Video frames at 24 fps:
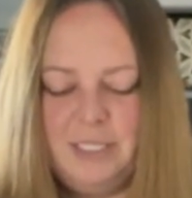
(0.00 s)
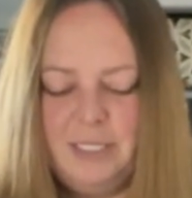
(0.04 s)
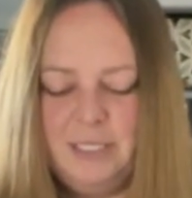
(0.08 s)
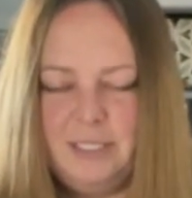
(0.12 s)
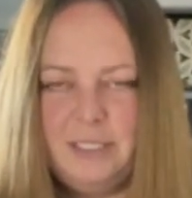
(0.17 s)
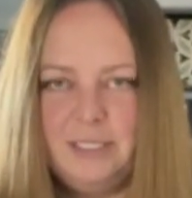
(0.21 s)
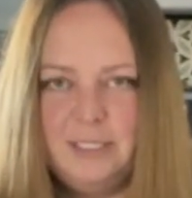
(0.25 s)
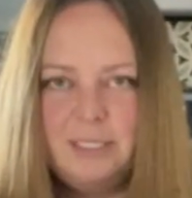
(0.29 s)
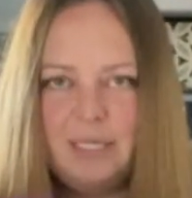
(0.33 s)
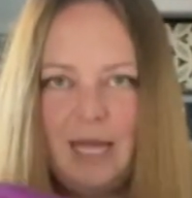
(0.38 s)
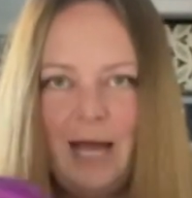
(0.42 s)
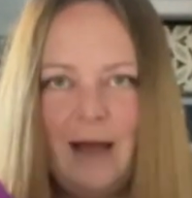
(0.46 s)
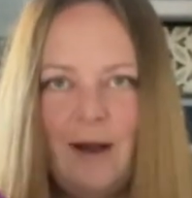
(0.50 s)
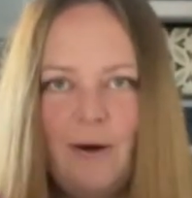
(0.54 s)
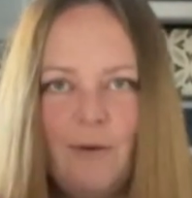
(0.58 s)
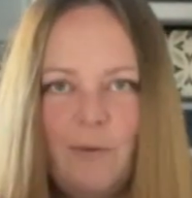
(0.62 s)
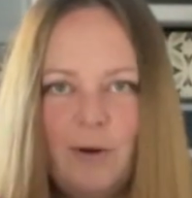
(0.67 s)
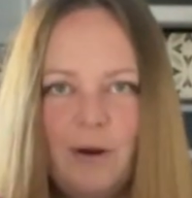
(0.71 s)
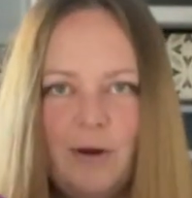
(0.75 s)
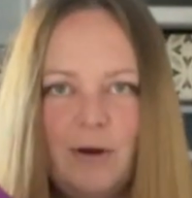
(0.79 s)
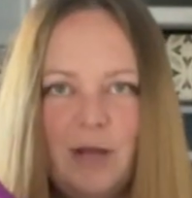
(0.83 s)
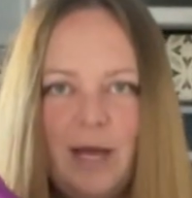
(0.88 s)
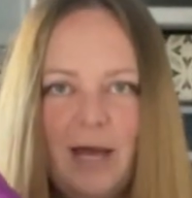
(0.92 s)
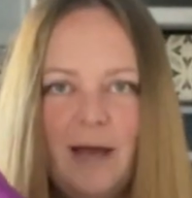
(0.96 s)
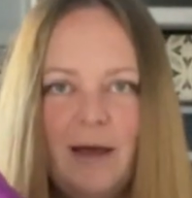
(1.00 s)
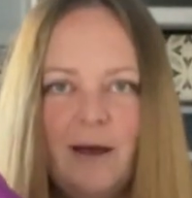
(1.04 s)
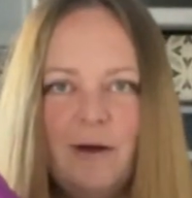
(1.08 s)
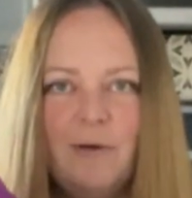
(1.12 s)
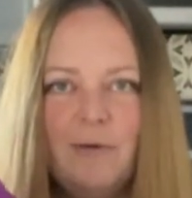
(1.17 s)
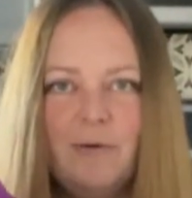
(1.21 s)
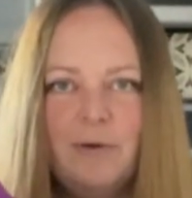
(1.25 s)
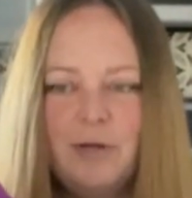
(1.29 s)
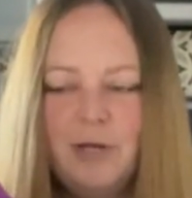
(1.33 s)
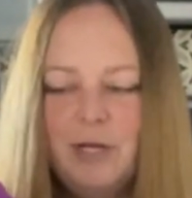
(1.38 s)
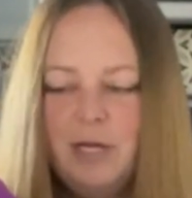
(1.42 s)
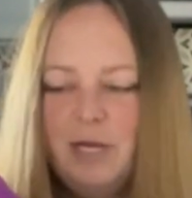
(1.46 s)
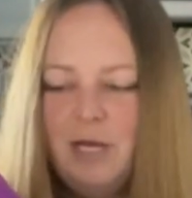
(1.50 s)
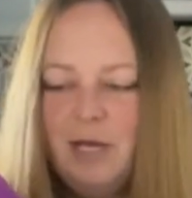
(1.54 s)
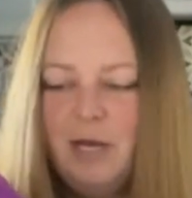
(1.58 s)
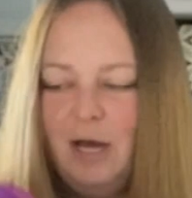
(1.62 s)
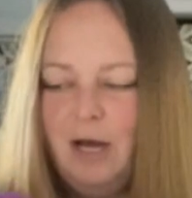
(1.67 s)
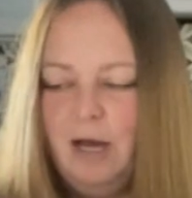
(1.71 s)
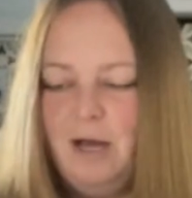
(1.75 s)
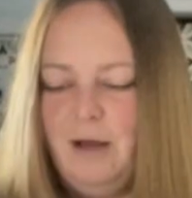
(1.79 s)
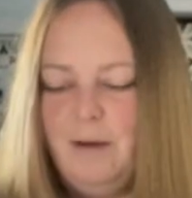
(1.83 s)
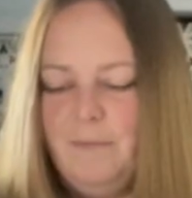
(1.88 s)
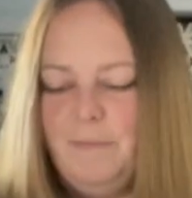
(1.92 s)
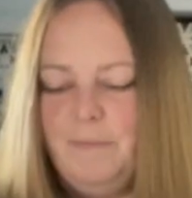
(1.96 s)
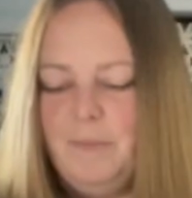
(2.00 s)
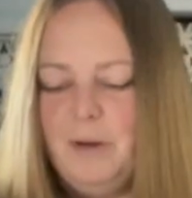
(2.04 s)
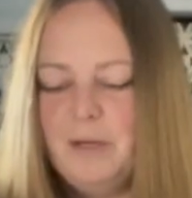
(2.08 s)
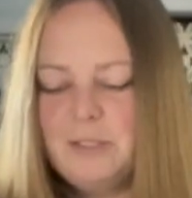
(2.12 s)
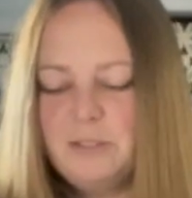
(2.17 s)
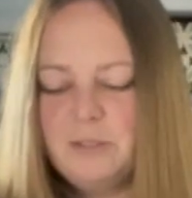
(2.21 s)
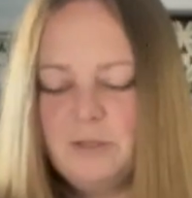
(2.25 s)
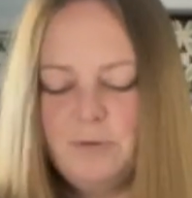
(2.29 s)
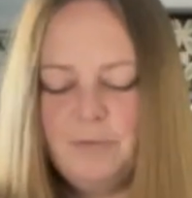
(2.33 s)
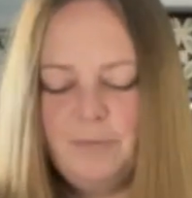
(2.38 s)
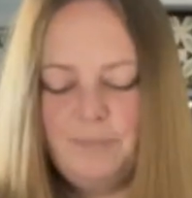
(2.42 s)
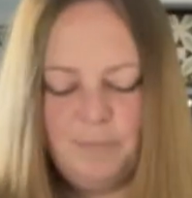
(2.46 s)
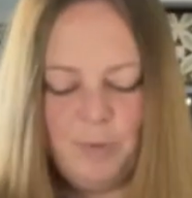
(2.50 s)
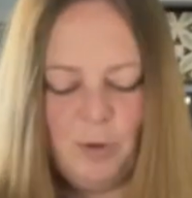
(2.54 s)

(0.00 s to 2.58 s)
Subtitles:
This is the Outward Hound puzzle